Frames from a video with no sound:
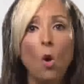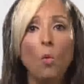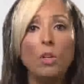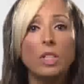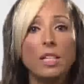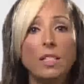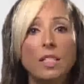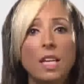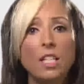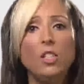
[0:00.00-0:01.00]
will
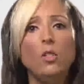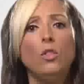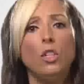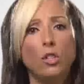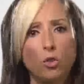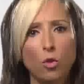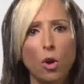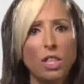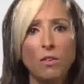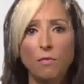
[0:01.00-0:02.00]
continue to
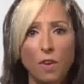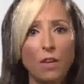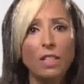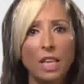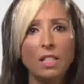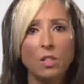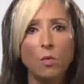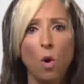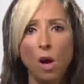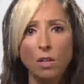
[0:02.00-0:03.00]
destroy the very lands
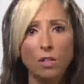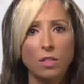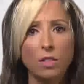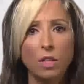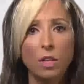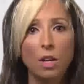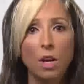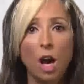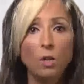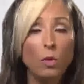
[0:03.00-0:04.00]
and waters
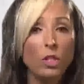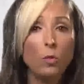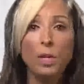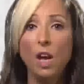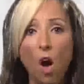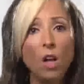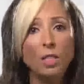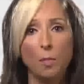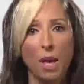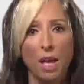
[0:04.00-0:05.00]
on which we
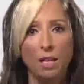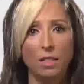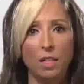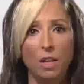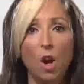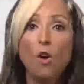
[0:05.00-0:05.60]
all depend,